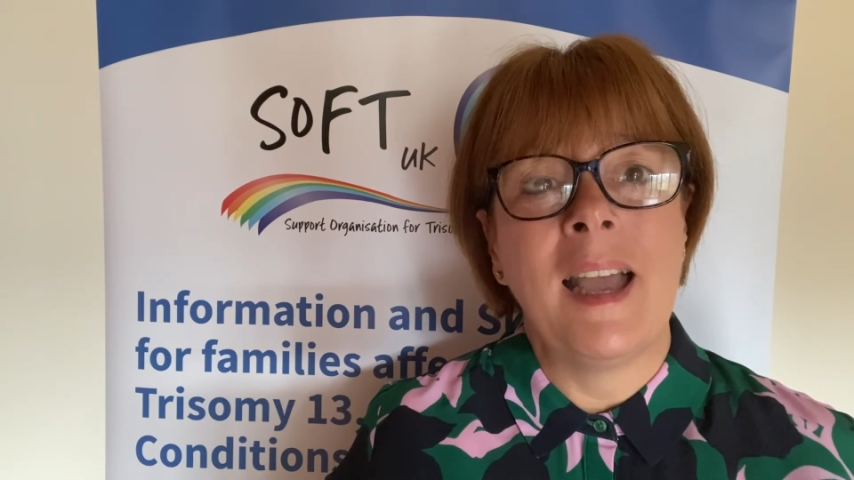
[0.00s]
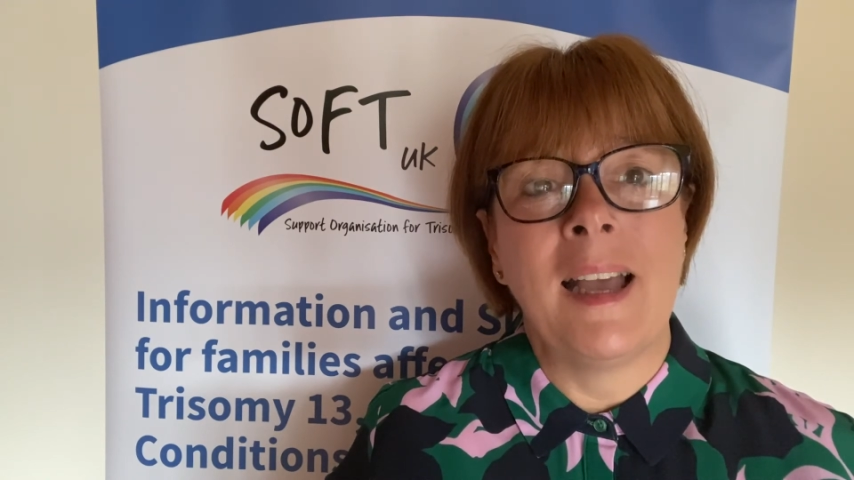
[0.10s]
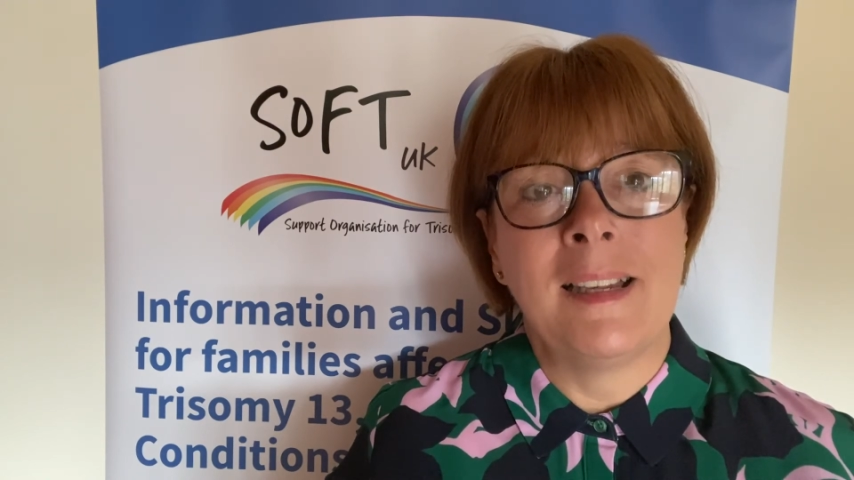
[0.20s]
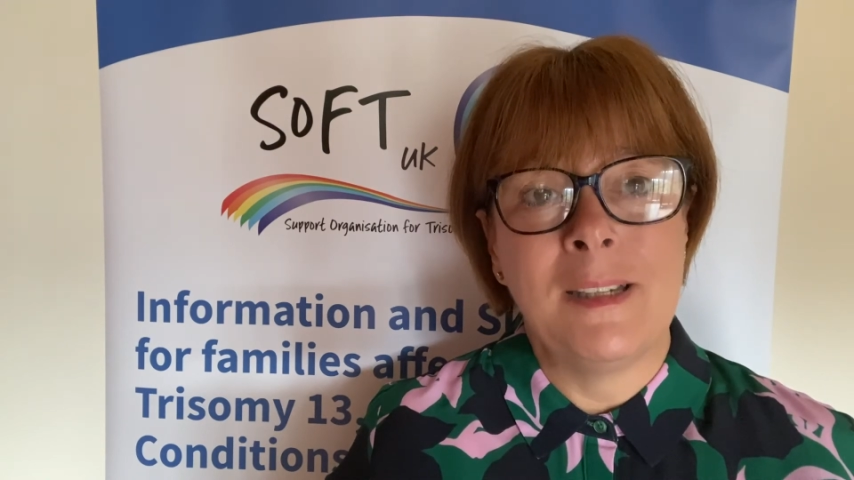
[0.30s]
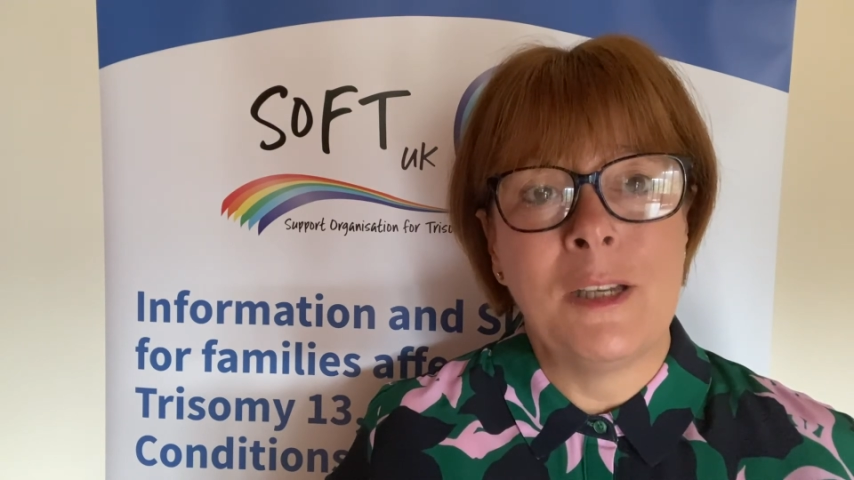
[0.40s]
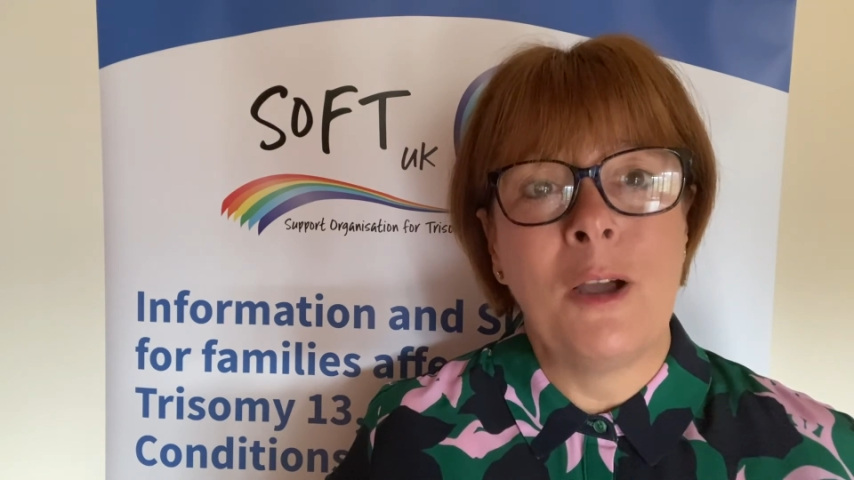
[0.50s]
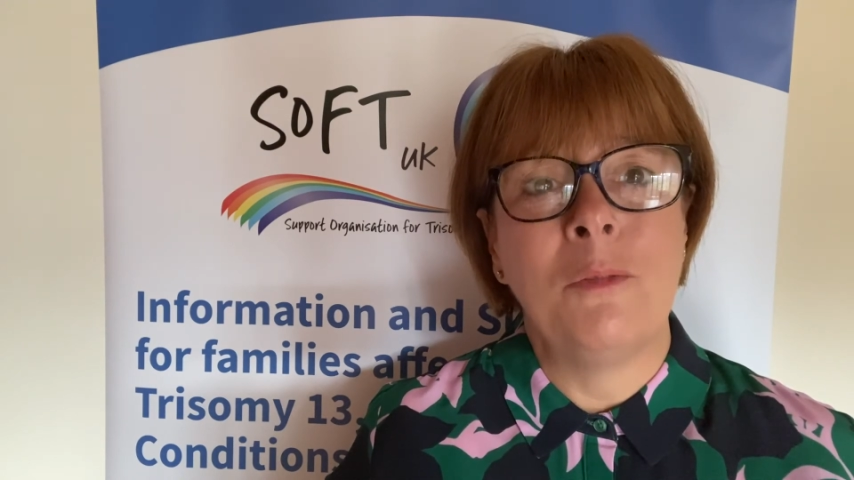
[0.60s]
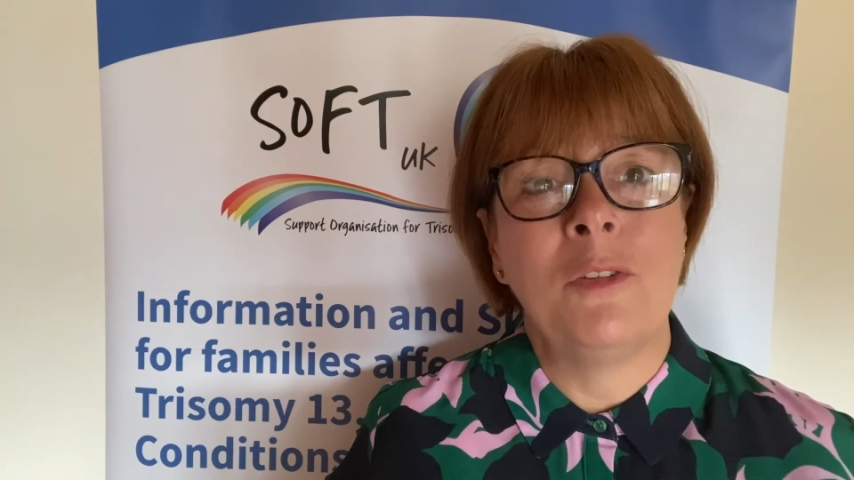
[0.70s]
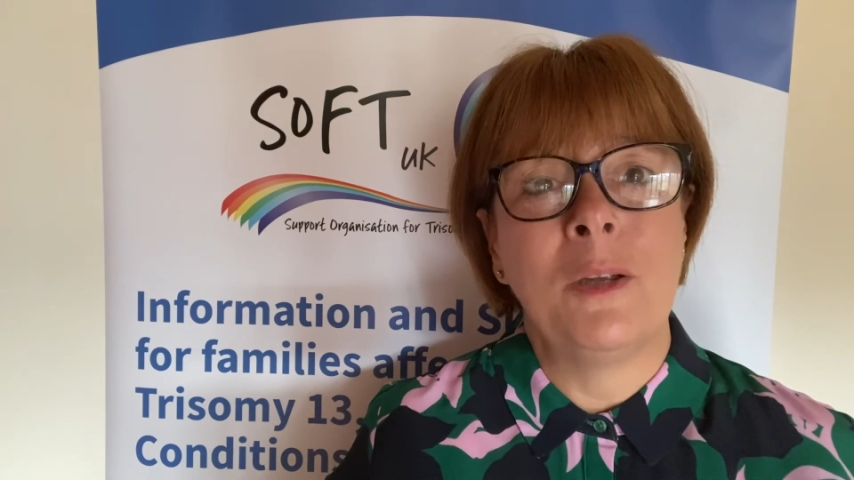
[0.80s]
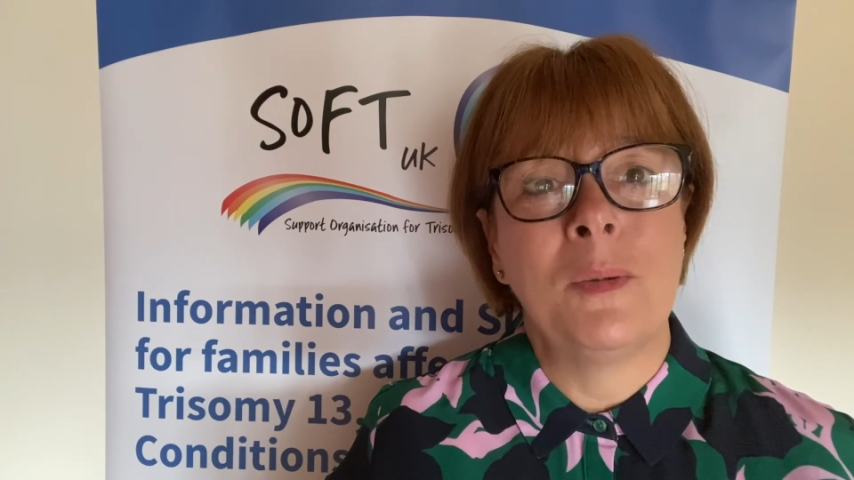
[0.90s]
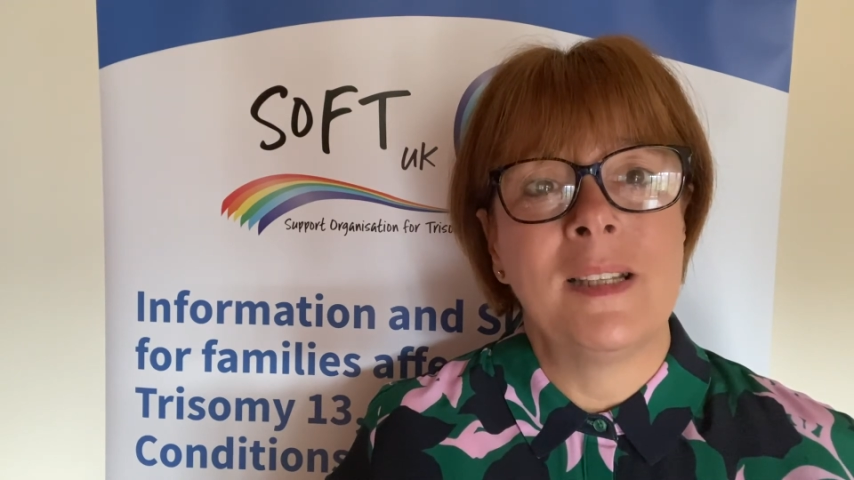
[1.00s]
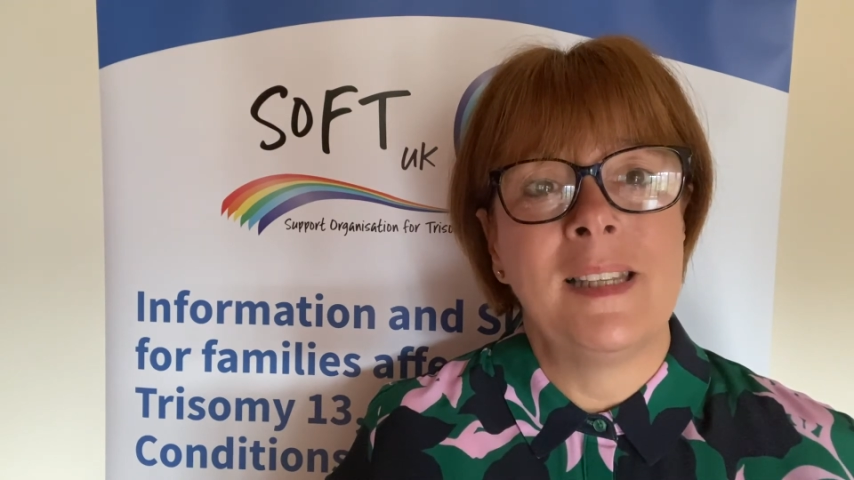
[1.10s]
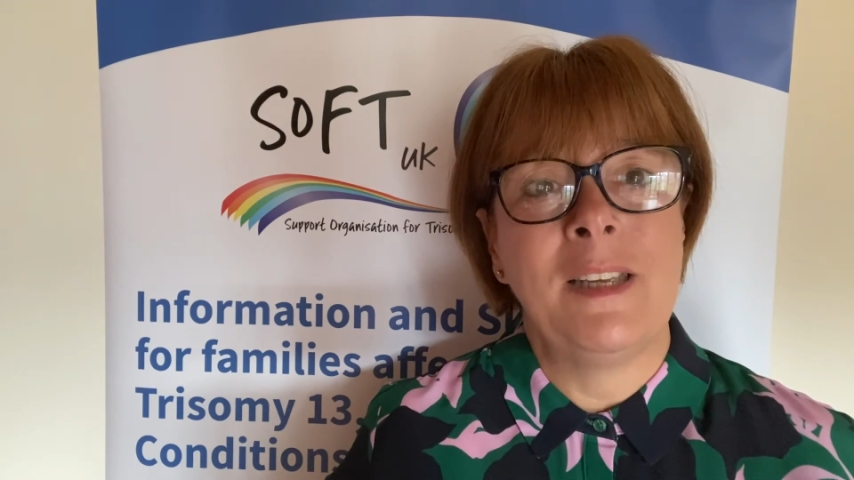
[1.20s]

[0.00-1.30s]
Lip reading: and hopefully we'll see